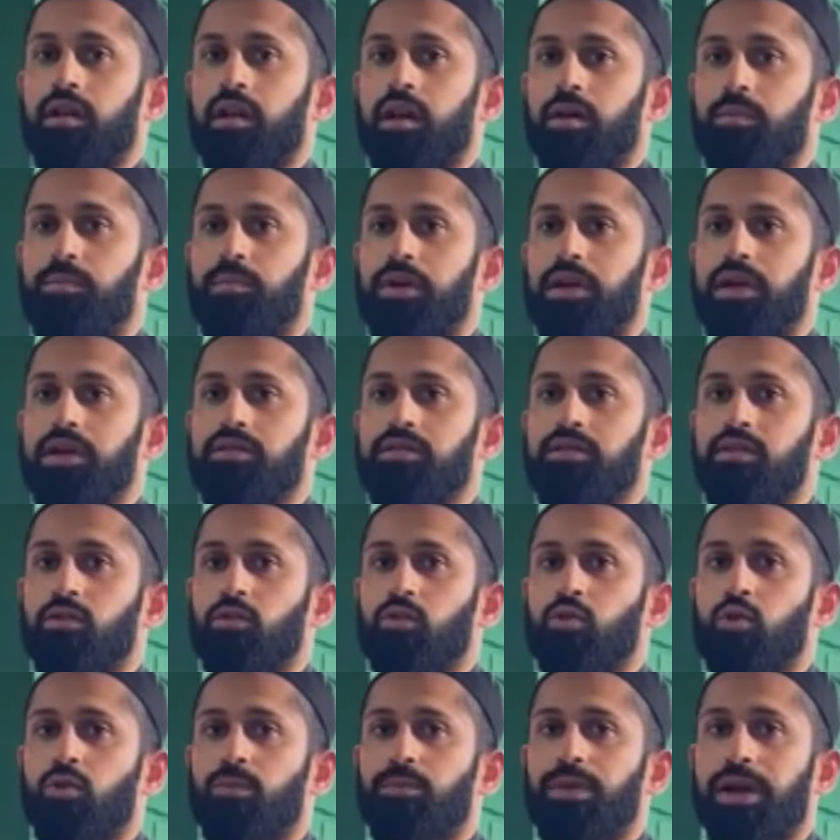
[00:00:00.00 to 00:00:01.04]
a
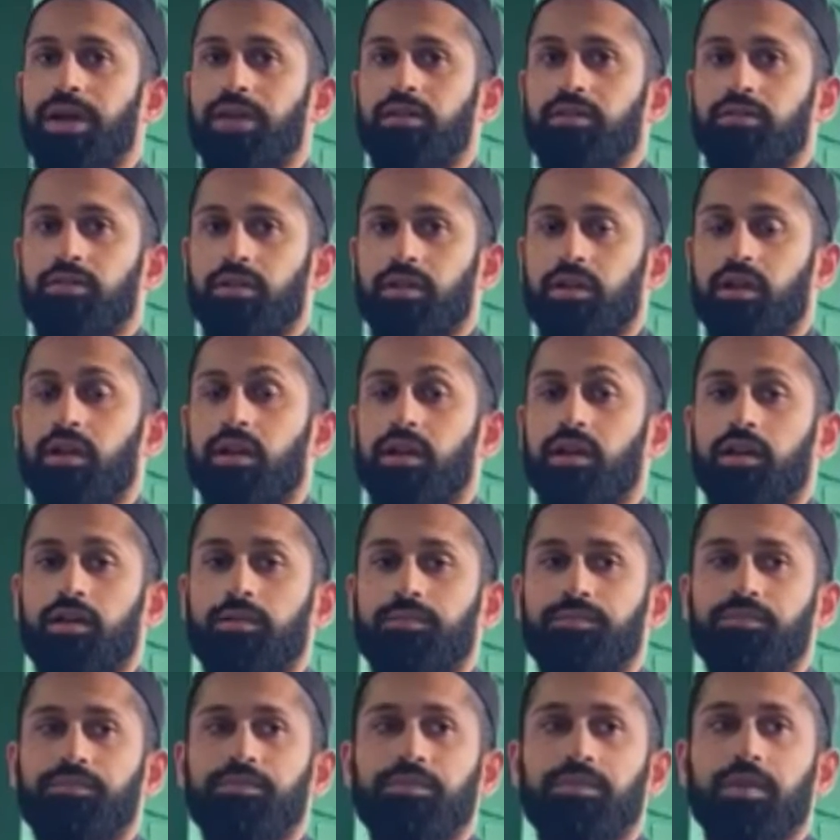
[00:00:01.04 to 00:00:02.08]
person who benefits, uh,